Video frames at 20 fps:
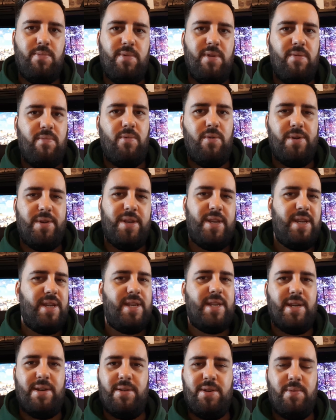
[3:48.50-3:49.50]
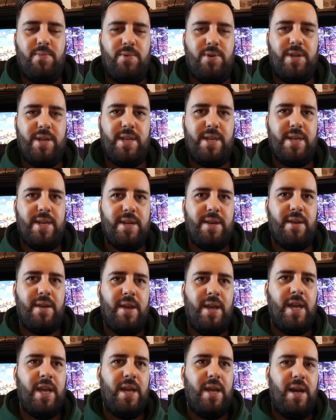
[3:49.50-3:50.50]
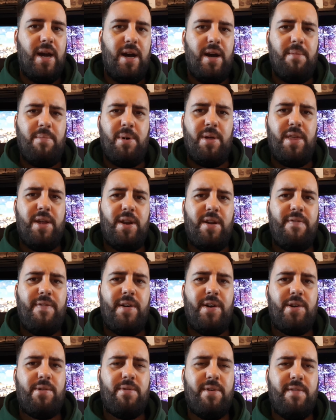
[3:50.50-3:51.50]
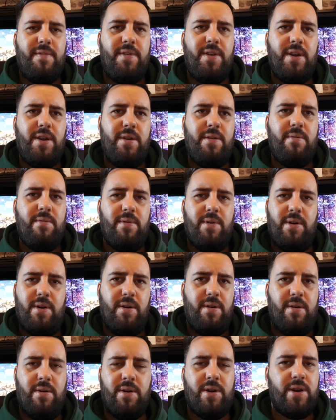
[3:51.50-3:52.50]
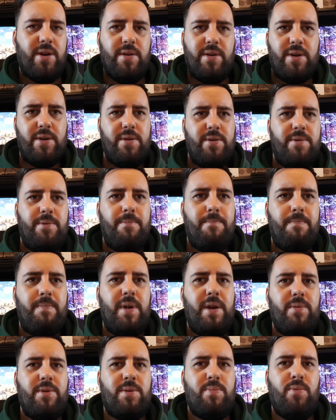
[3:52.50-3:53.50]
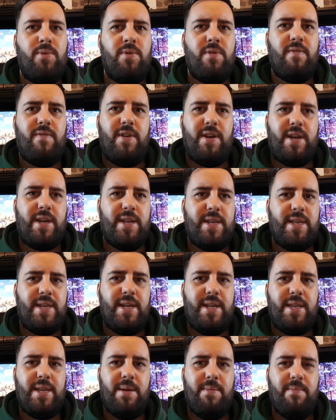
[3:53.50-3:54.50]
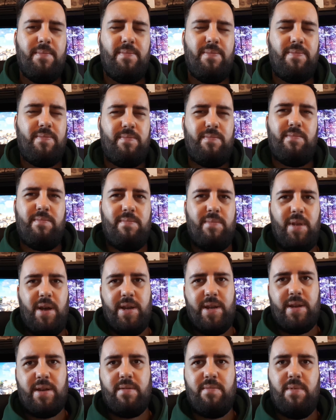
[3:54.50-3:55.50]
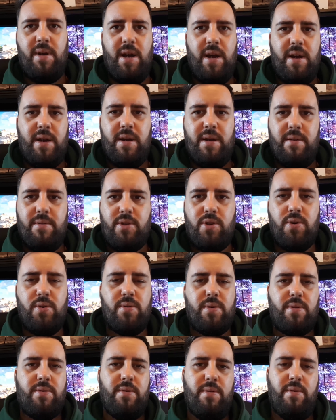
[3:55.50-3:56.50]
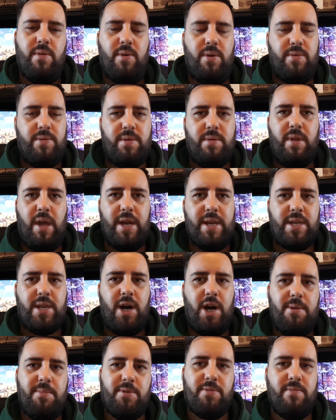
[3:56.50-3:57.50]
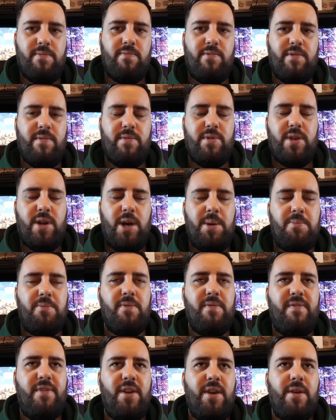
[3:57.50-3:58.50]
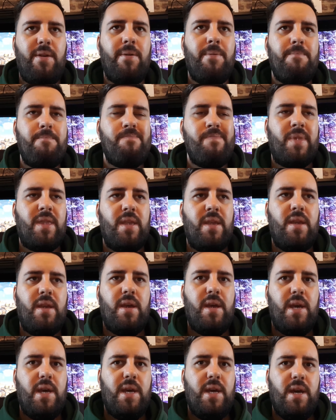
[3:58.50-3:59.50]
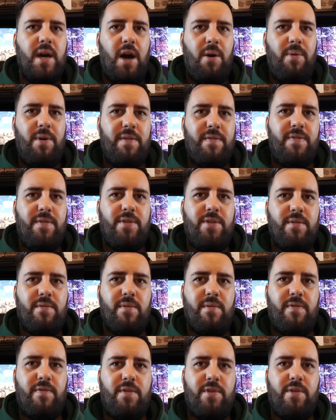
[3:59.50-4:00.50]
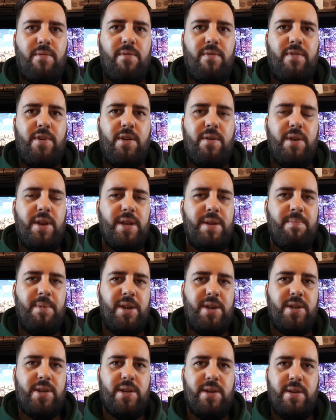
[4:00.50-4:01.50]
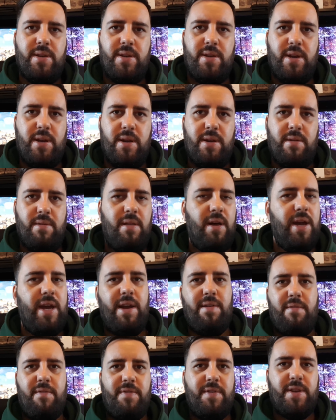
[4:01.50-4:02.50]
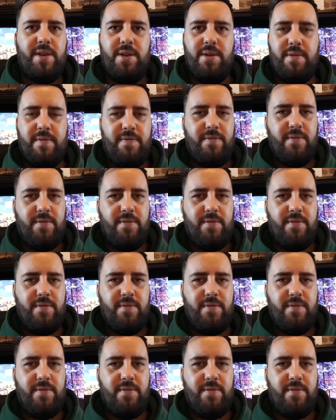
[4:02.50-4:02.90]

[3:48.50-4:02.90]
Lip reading: with what details and what they did. But then I found a review on Google. It was more of a setup, talk through or typed review. I went through the review and it mentioned everything to do with